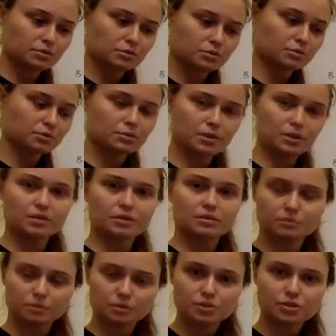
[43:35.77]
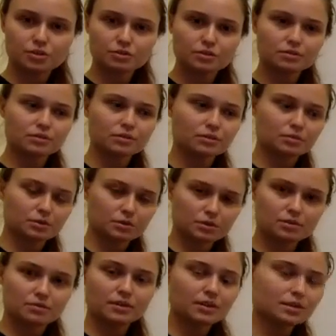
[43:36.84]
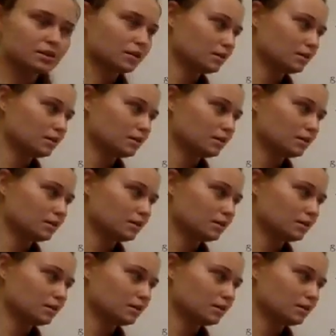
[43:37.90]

2, 3, and 4 children, they will not invest,